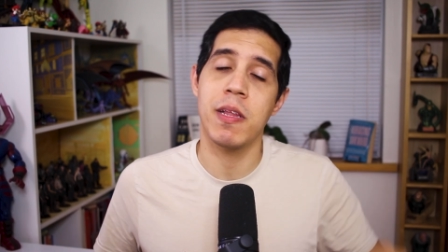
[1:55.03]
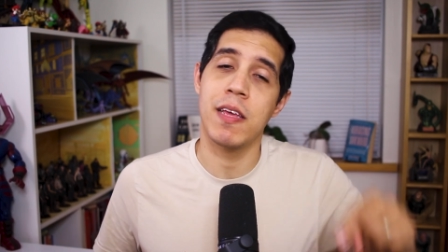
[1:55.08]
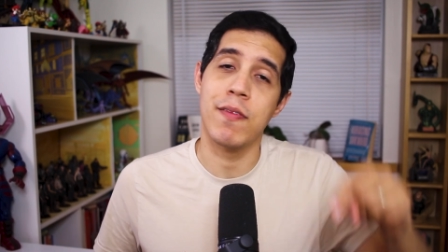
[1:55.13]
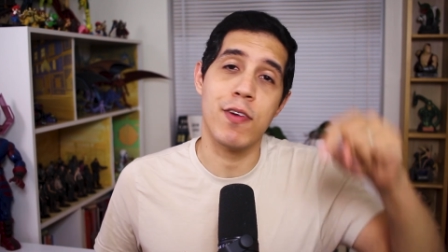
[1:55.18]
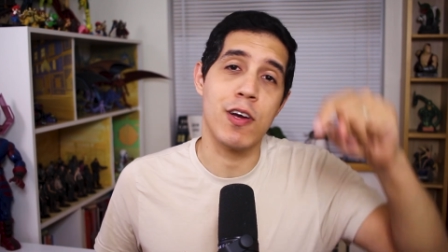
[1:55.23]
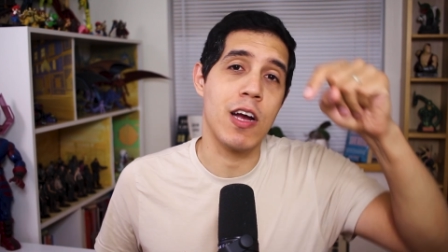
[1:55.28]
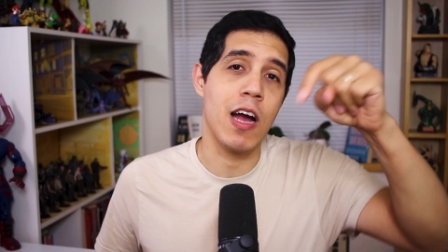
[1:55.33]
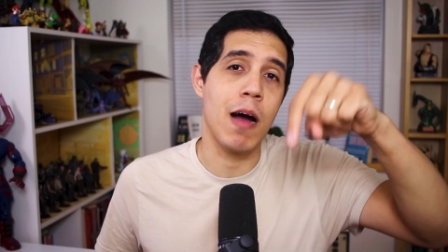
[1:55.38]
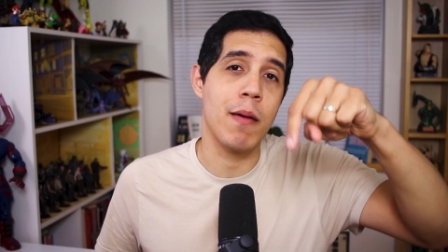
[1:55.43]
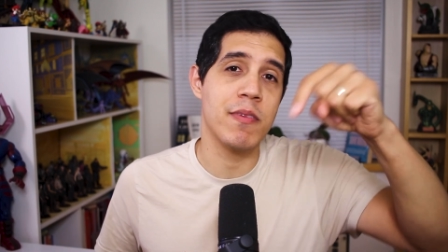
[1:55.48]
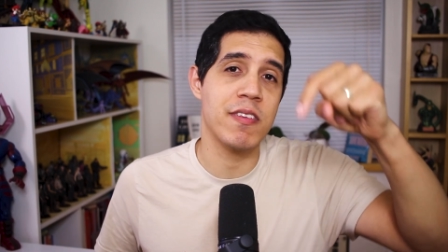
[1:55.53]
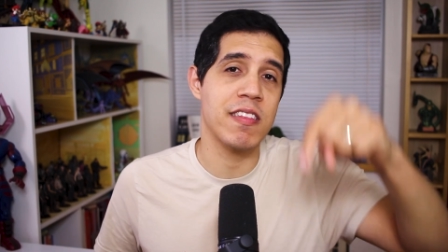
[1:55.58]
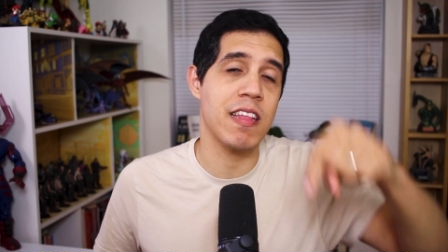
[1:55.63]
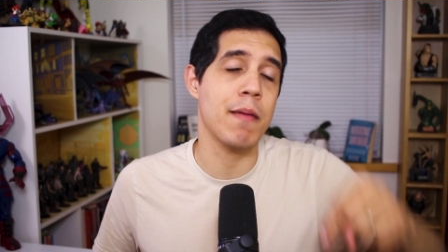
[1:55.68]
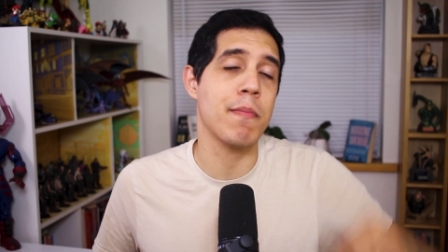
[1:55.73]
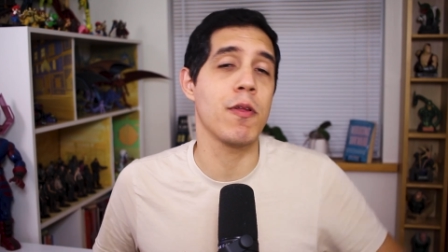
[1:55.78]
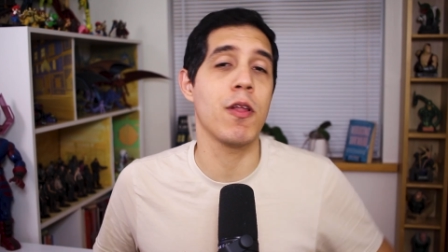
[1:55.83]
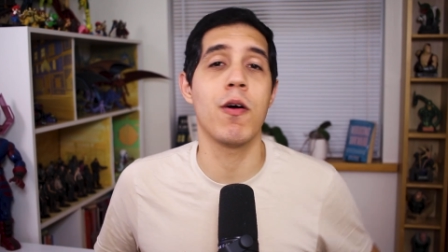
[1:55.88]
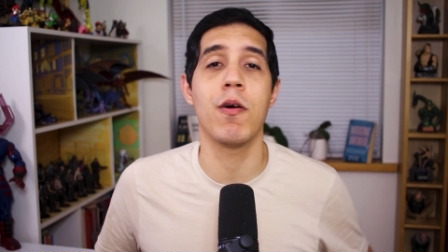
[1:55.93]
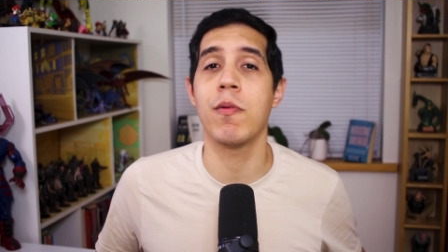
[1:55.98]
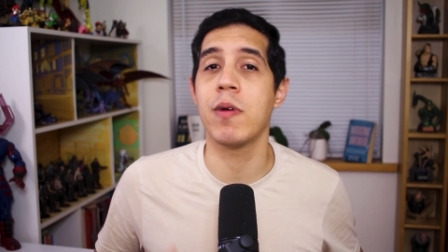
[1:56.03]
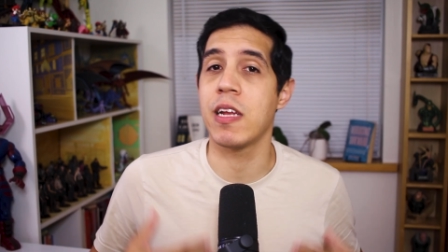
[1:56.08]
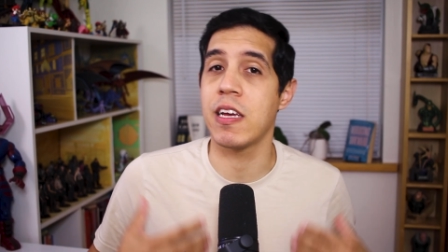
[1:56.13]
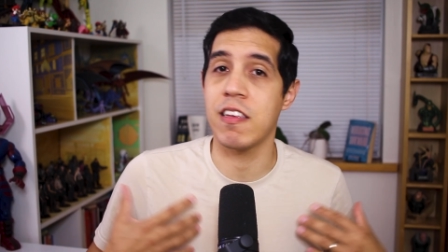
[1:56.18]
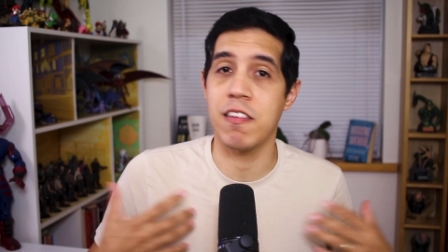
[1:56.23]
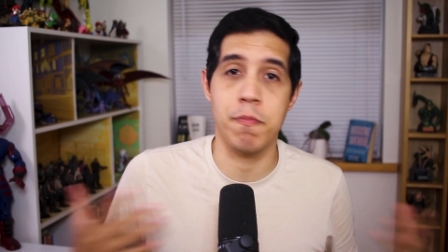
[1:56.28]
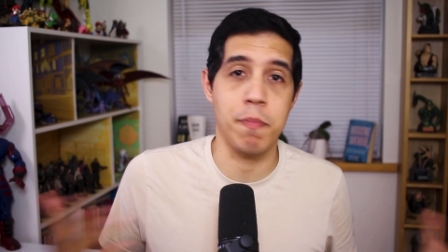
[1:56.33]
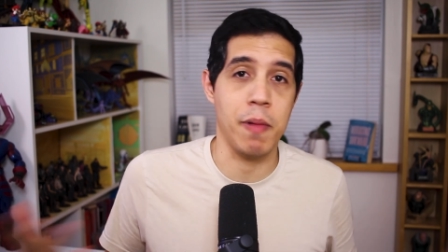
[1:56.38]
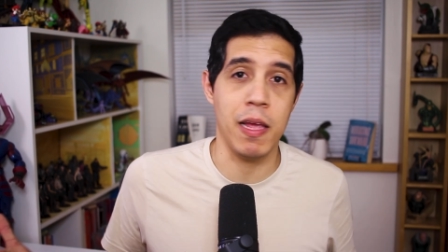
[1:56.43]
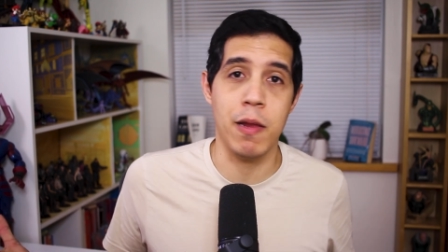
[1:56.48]
leave your comments down below and
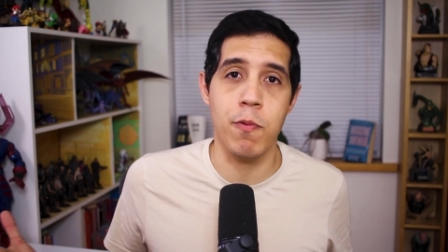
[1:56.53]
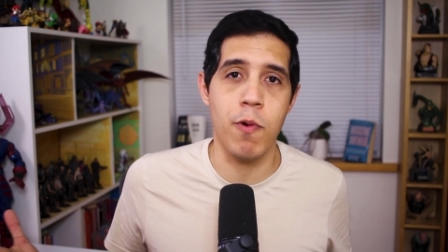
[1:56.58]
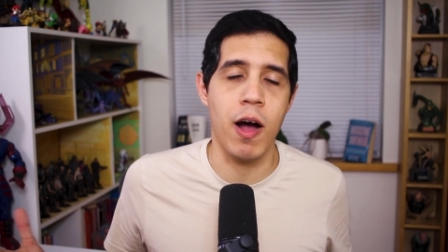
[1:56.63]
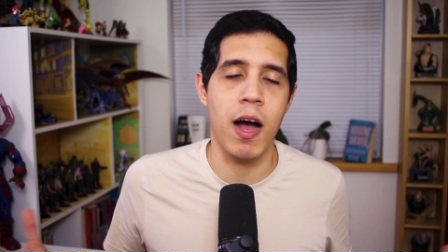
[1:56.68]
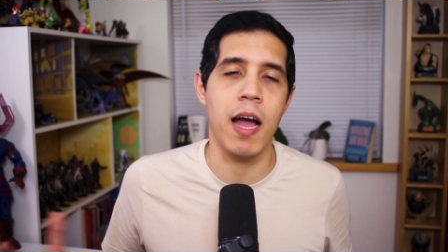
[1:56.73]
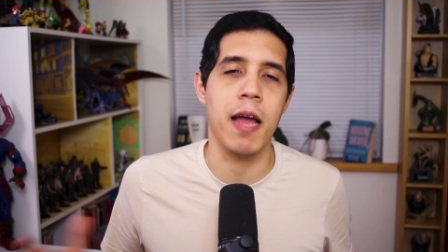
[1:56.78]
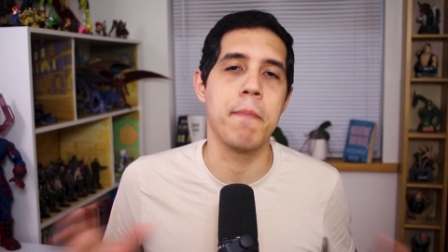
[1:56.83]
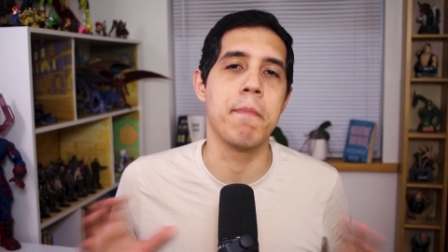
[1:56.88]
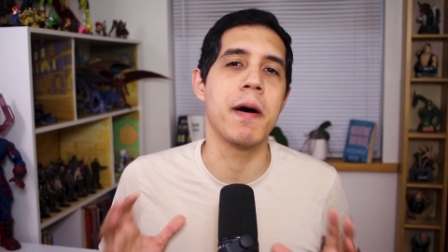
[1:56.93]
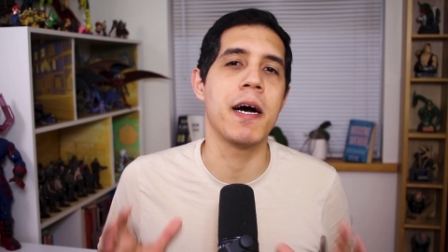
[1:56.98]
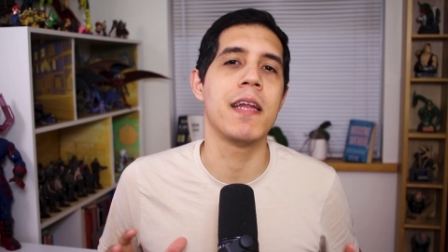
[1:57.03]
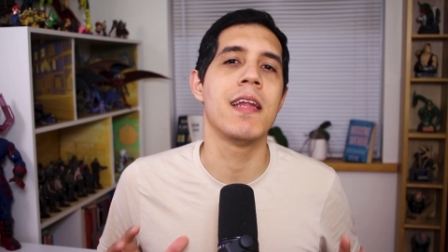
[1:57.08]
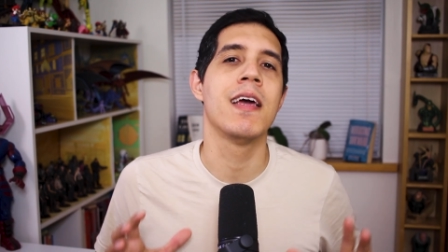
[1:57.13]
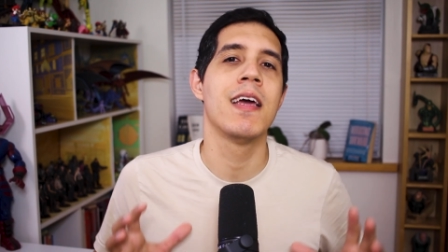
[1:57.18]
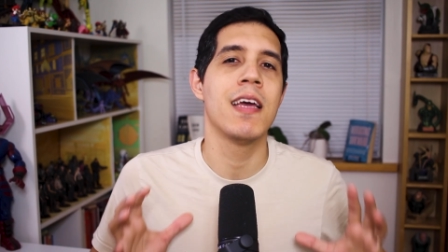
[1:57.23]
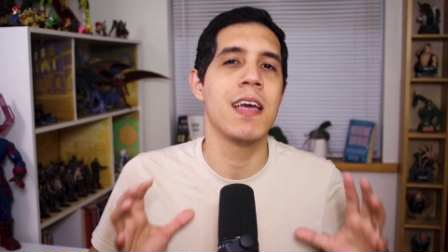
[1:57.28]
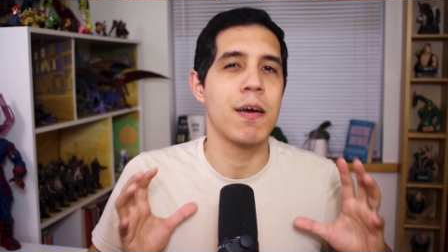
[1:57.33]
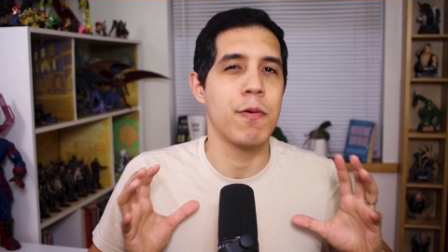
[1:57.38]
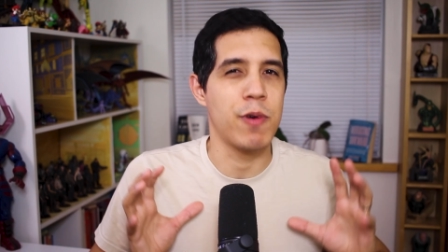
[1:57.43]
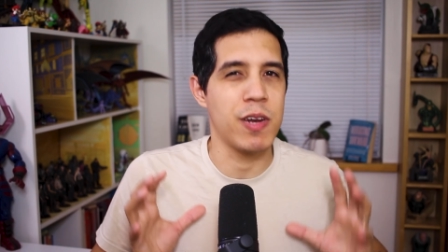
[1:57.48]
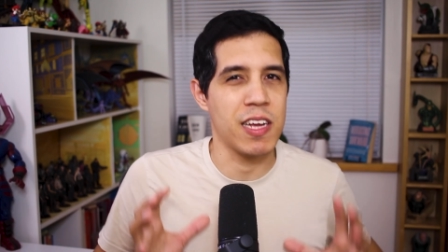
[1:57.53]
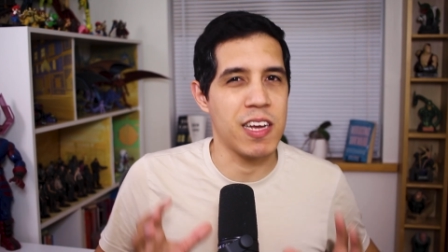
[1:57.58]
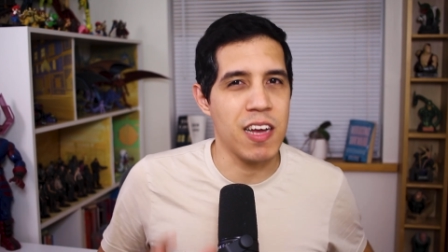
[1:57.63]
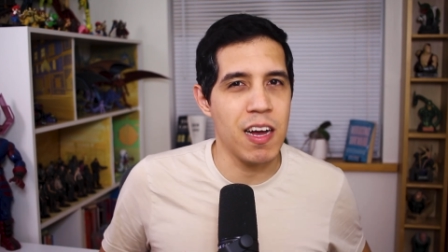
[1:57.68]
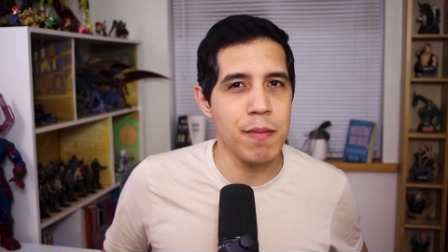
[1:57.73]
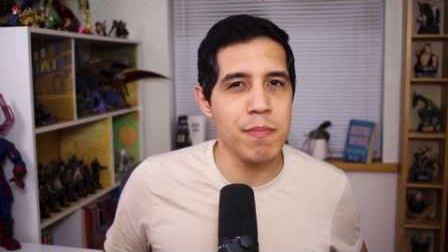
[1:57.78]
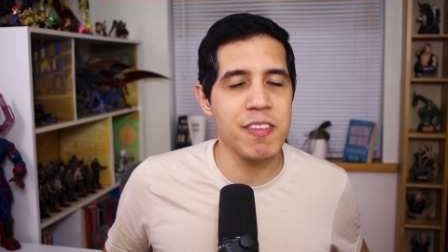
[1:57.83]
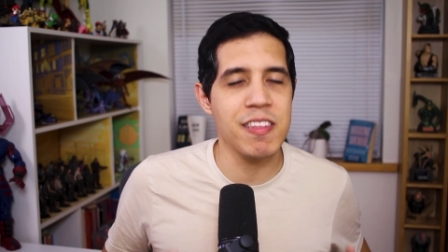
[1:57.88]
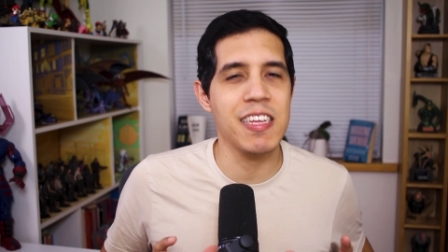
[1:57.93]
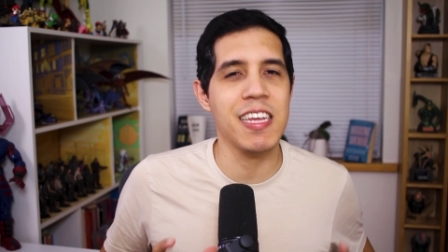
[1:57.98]
explain why, but when it
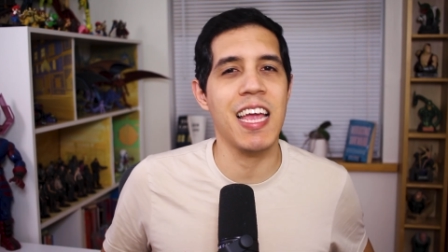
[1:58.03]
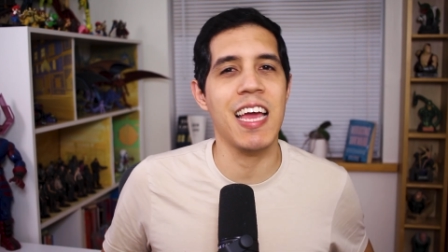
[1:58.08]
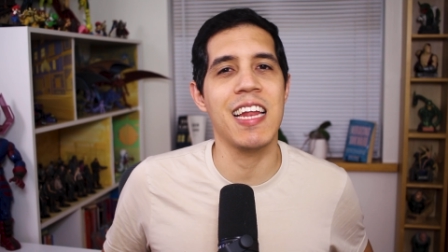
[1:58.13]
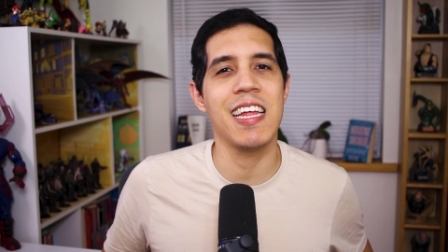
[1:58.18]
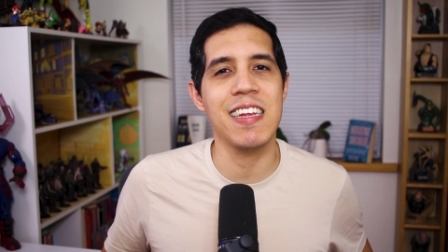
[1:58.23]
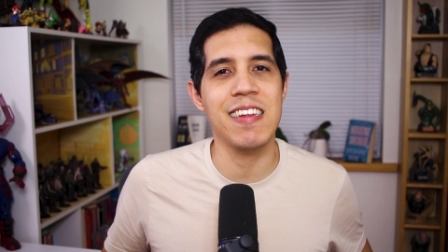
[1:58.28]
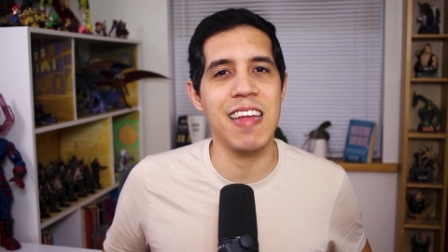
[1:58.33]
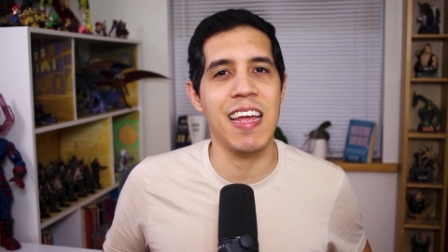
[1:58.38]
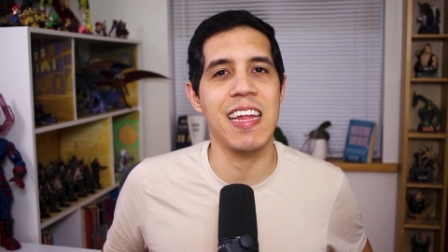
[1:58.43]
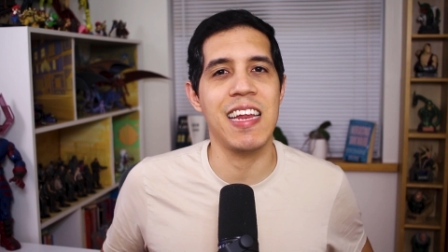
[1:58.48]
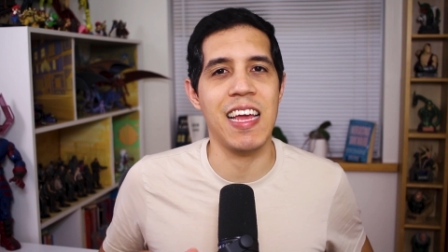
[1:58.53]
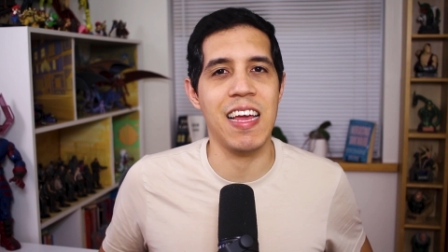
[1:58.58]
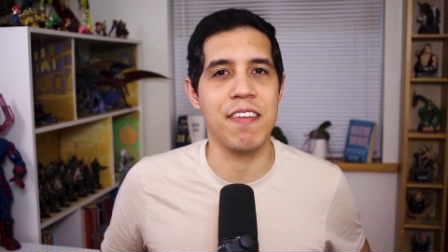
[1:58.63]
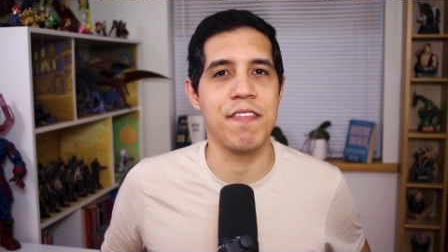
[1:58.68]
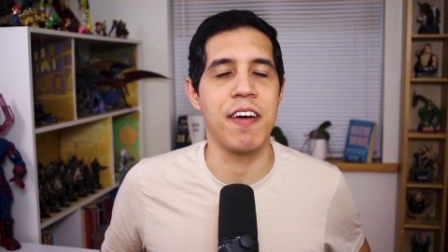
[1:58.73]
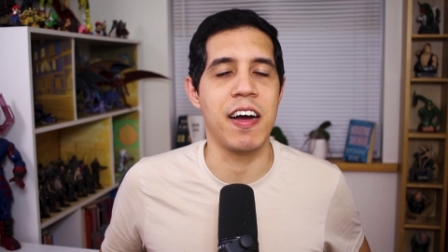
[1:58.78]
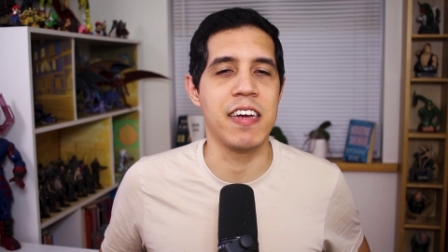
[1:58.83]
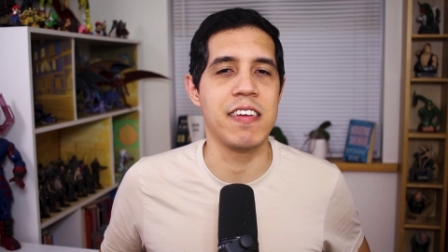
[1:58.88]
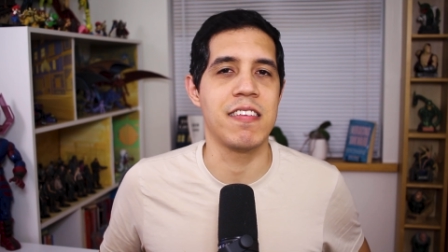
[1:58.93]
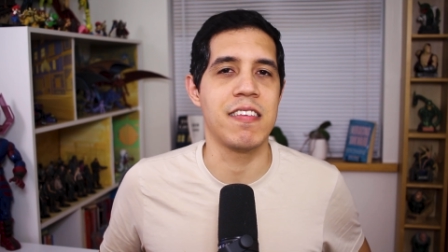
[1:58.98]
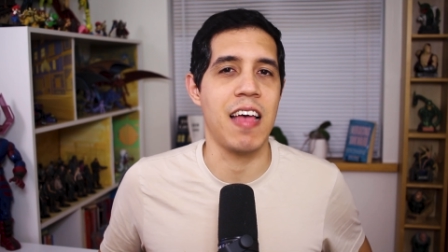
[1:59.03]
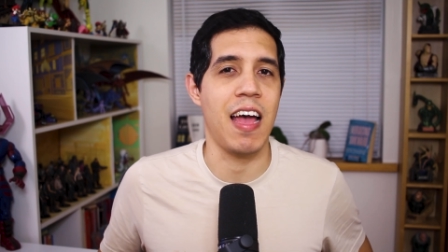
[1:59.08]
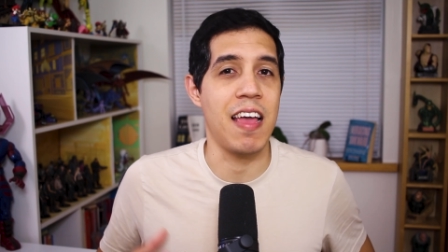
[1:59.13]
comes to getting dating advice,